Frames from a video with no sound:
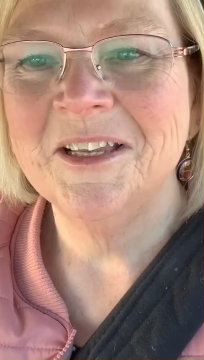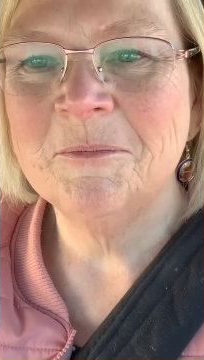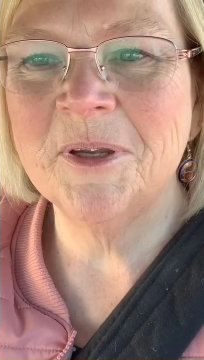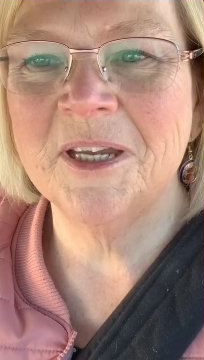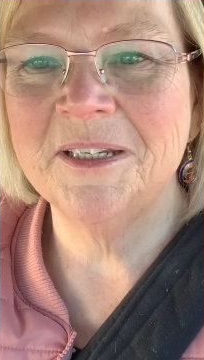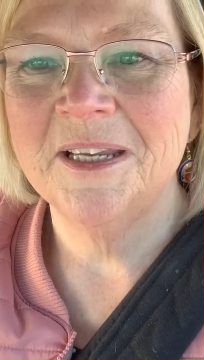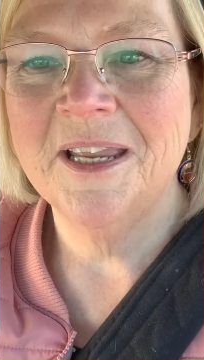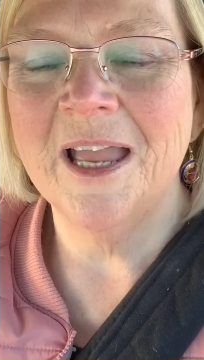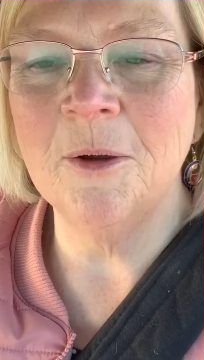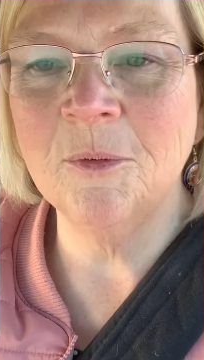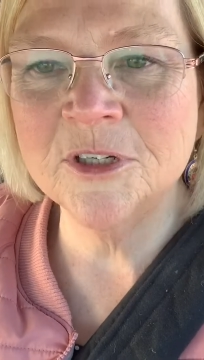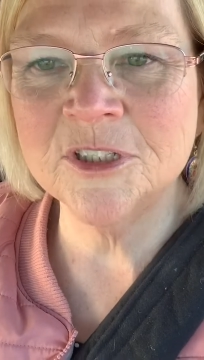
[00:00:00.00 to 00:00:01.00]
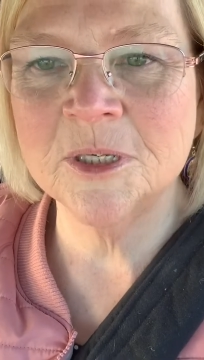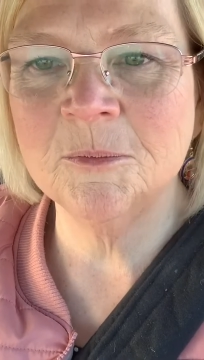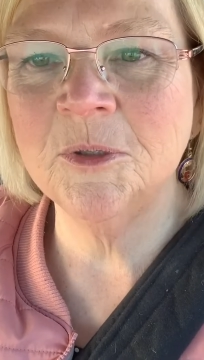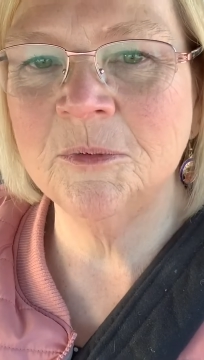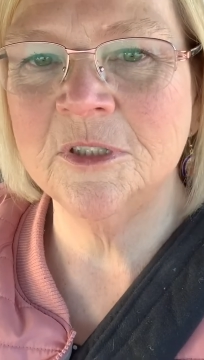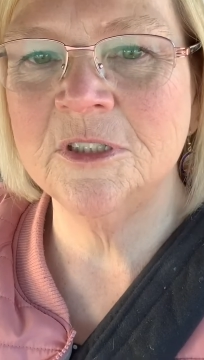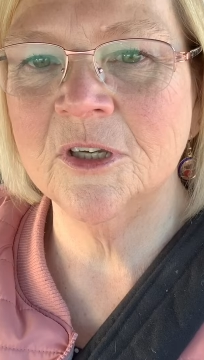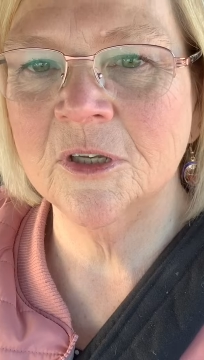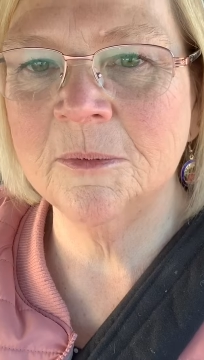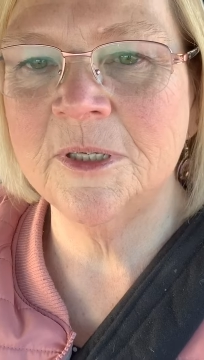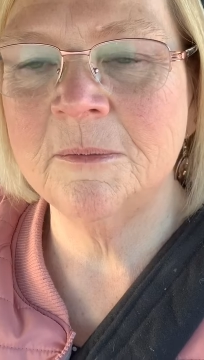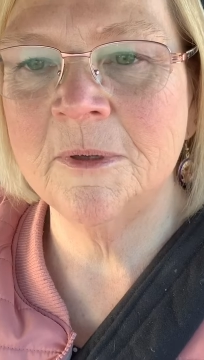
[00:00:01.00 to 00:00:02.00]
But I wish someone would have
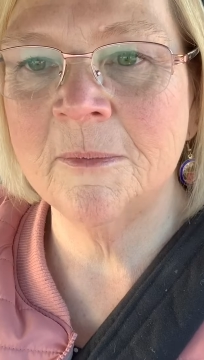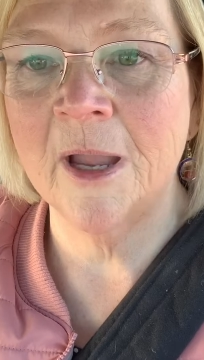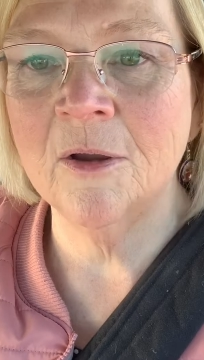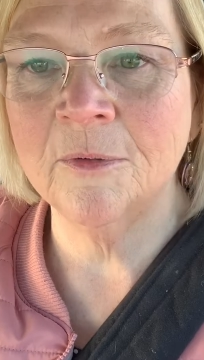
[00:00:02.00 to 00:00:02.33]
told me to be my